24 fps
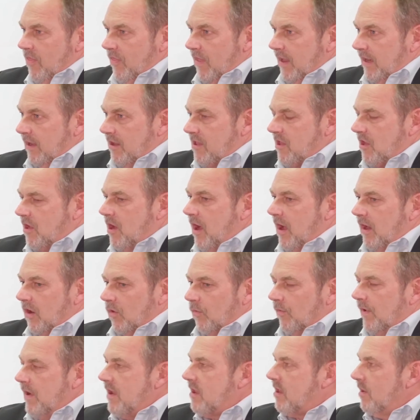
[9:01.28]
that it's got a
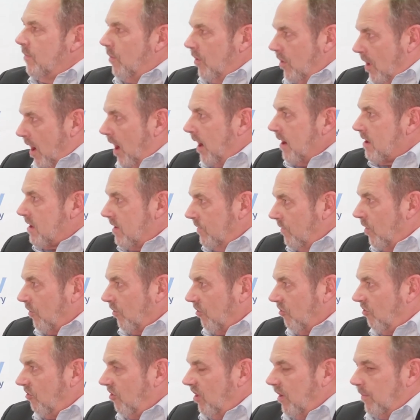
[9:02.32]
reasonable cost of
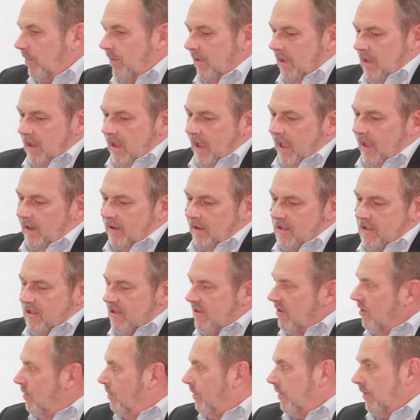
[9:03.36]
ownership and a
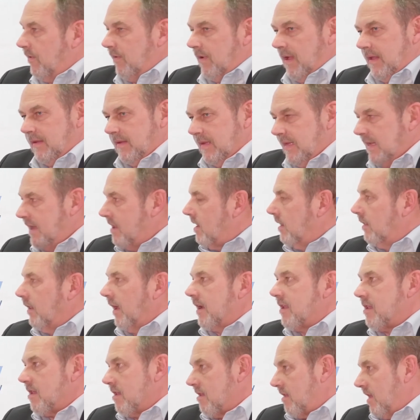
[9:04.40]
super easy
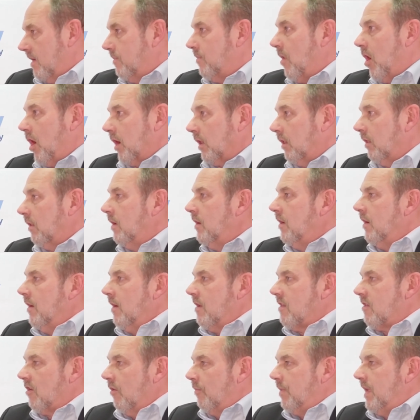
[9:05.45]
licensing model.
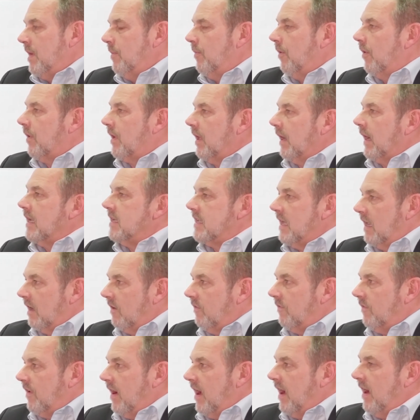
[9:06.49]
So people can
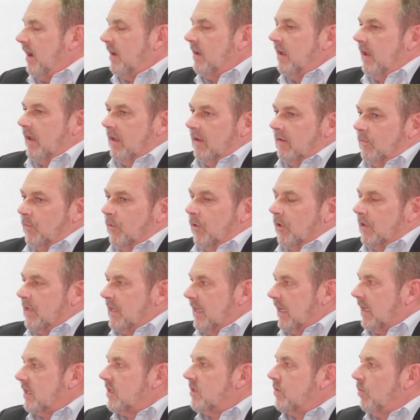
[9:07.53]
identify and
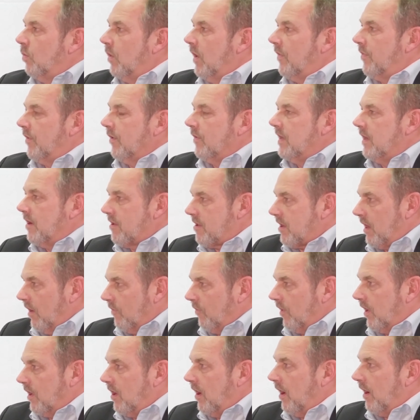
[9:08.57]
predict what their
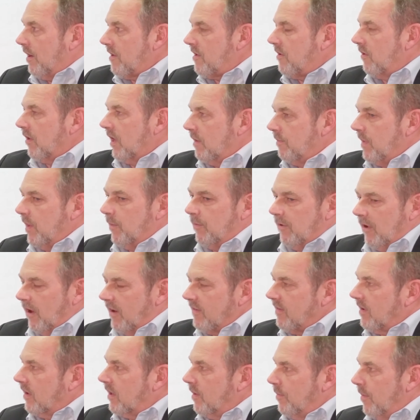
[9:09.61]
e-discovery costs are going to be
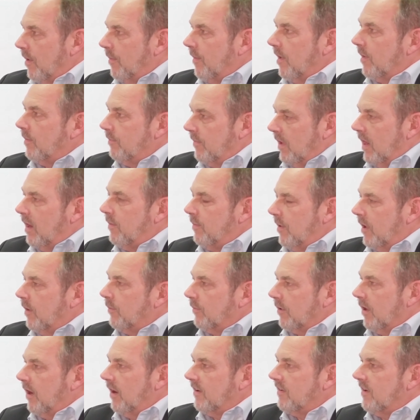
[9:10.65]
project
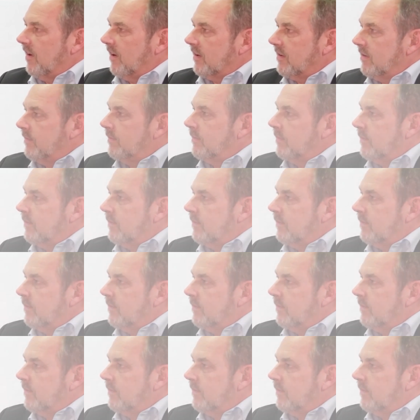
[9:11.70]
upon project.